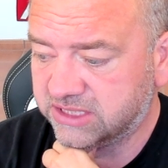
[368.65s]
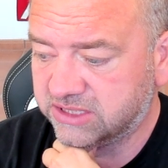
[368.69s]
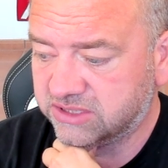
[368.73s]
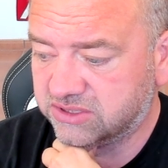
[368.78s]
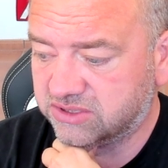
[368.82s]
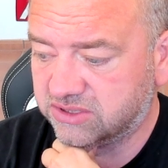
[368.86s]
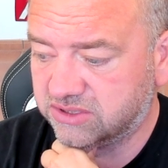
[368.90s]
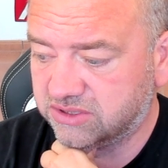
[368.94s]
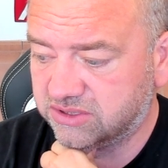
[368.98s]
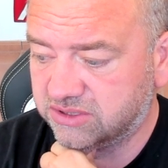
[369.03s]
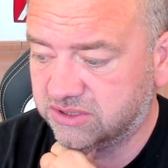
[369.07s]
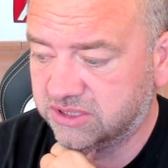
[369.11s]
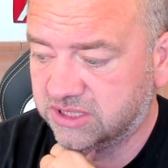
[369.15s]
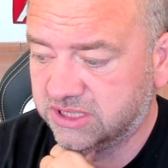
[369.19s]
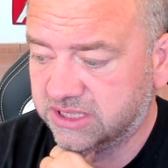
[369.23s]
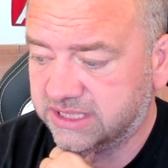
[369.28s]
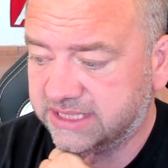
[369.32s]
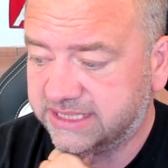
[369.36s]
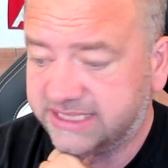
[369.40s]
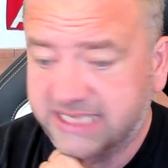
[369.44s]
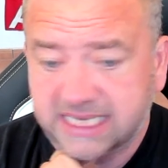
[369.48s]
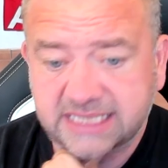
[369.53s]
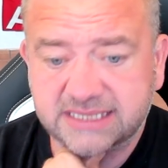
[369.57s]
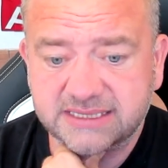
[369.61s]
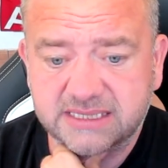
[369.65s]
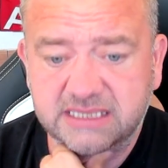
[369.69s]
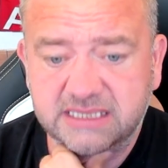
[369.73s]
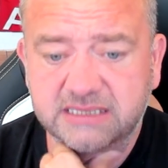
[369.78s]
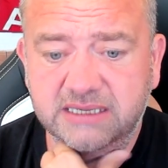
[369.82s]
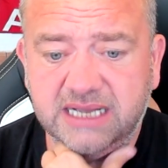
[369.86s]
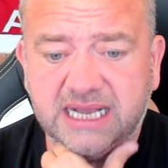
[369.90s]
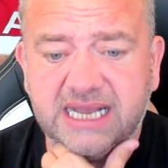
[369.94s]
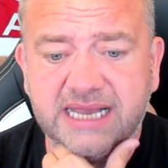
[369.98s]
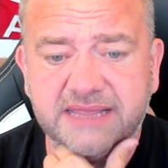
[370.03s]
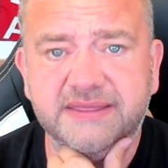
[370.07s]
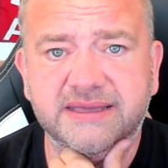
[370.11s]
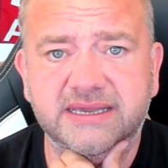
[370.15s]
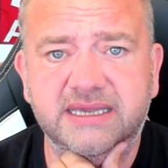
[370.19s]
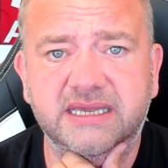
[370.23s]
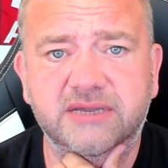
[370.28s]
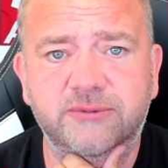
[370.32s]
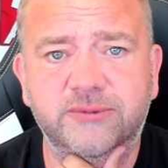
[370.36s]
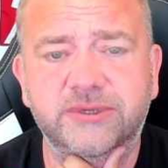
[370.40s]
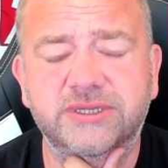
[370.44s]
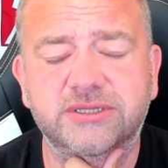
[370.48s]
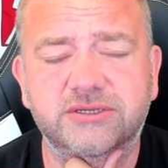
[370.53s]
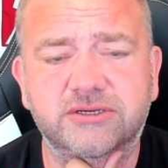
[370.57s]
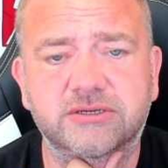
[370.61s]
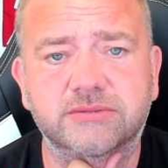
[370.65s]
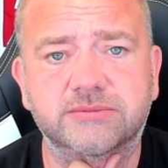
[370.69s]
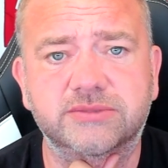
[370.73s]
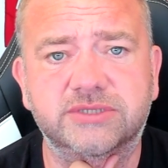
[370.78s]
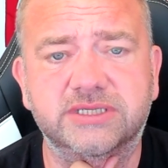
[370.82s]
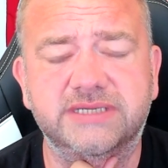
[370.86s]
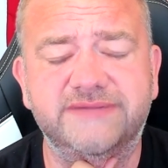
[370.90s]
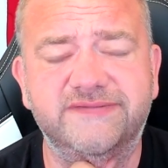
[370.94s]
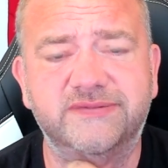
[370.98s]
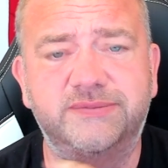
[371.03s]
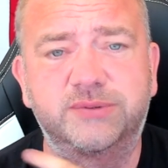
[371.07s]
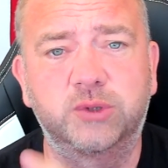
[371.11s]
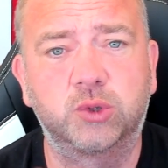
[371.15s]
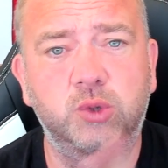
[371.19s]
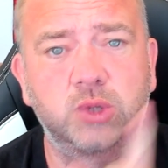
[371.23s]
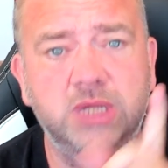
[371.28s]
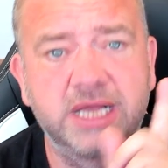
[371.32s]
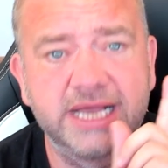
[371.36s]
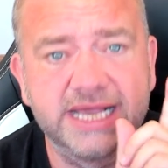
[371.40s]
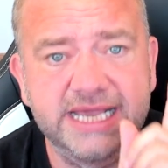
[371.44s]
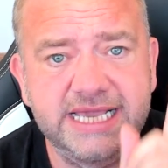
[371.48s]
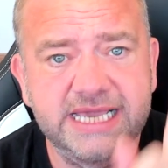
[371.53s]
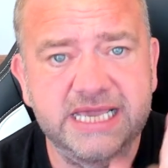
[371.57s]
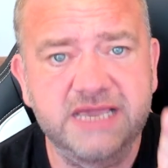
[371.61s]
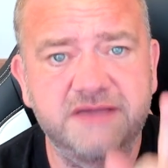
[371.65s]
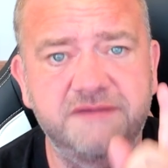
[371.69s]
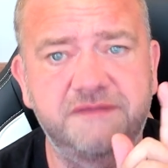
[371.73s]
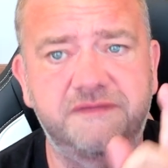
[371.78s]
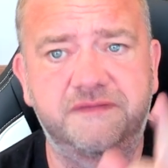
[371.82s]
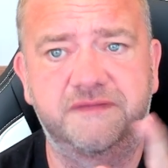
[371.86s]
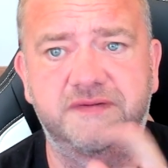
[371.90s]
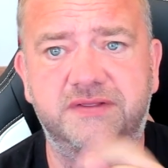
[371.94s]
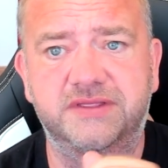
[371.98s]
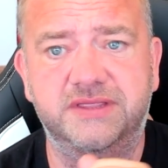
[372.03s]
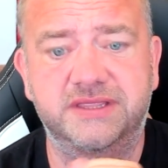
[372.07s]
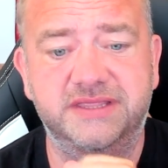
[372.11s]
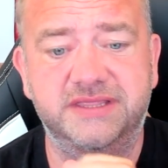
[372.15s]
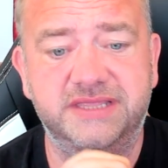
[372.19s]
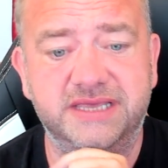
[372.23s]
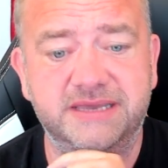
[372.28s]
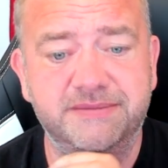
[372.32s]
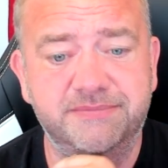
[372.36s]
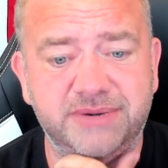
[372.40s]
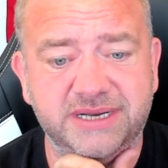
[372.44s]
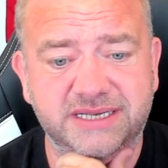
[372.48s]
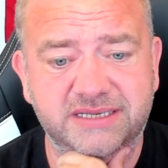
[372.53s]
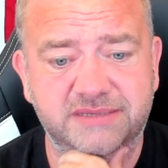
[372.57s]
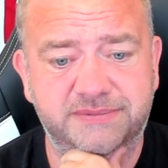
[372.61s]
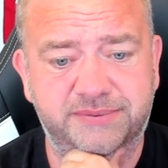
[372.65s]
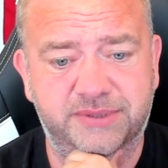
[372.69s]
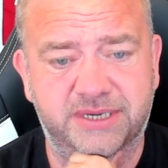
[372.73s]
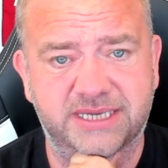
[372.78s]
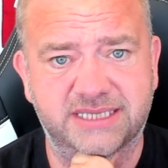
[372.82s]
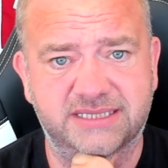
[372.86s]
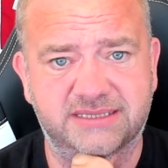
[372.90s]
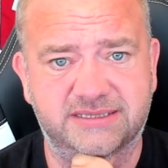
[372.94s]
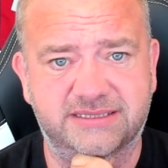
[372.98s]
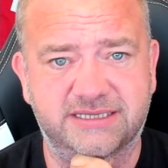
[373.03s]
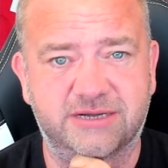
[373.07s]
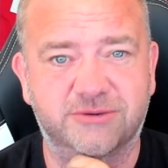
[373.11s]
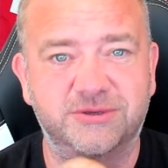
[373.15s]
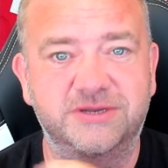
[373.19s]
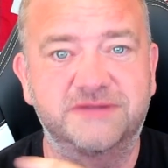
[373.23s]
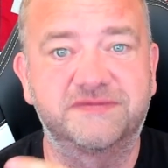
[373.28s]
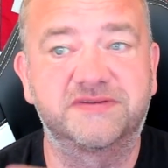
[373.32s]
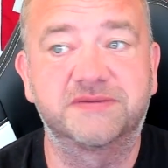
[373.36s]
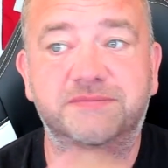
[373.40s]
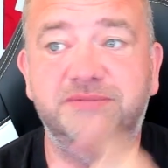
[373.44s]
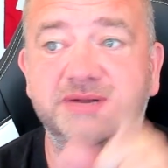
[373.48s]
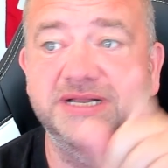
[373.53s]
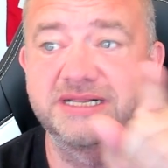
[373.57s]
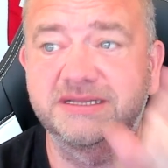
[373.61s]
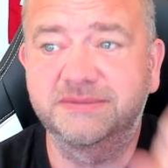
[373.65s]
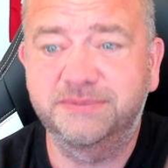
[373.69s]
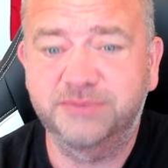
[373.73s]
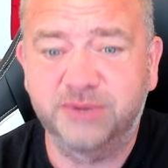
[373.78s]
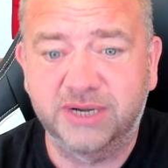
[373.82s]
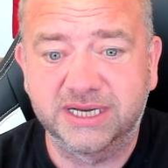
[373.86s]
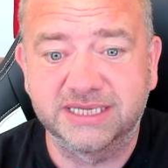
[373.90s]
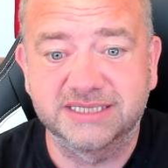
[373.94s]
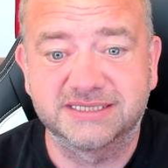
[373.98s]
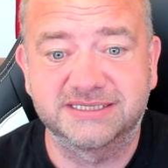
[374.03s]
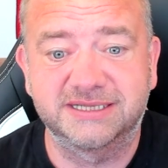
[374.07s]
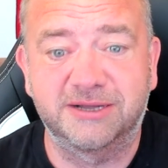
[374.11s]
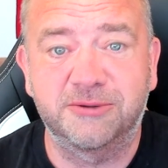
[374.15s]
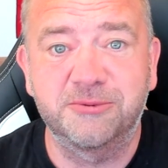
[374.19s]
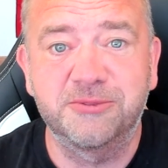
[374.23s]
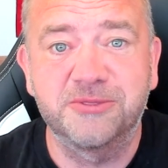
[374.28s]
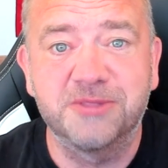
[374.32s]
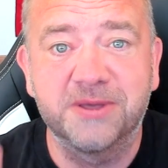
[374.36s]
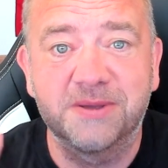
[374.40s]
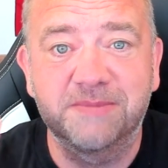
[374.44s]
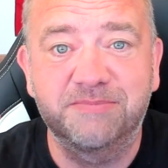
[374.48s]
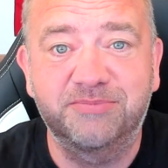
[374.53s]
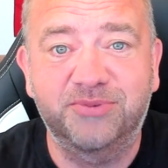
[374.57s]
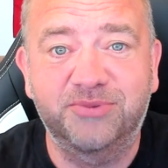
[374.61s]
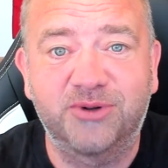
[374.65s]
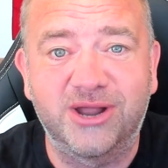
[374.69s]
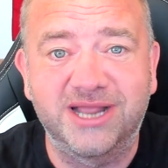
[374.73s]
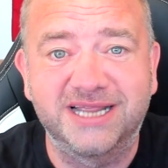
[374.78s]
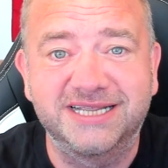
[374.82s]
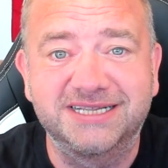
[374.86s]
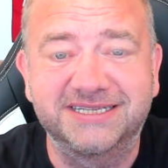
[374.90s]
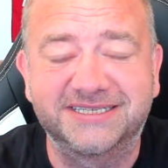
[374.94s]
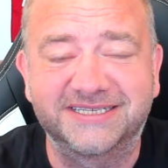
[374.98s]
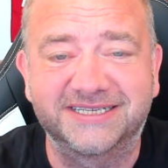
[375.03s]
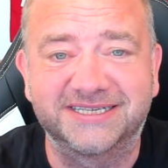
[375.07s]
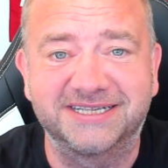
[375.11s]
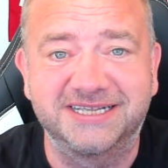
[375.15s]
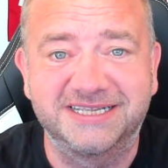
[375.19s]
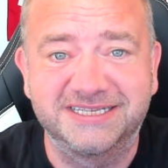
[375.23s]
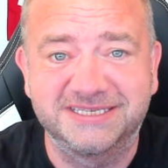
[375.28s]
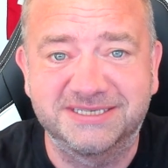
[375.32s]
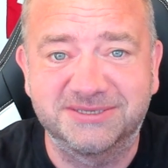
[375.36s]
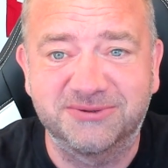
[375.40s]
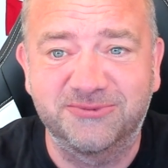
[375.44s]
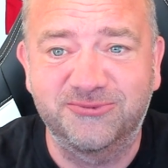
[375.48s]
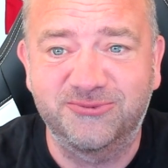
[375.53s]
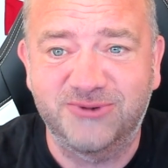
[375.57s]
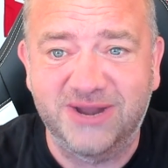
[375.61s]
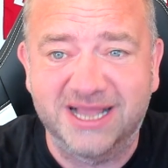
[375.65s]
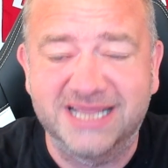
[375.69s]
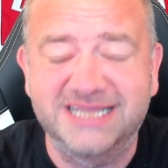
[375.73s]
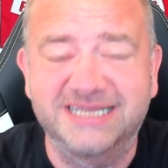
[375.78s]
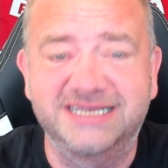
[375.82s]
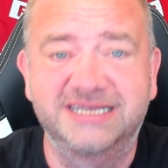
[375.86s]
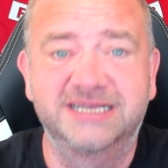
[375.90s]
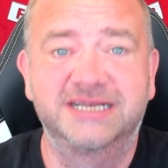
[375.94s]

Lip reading: So, yes, I think he will come to Liverpool if they bring the price down. And if they bring the price down, the price is right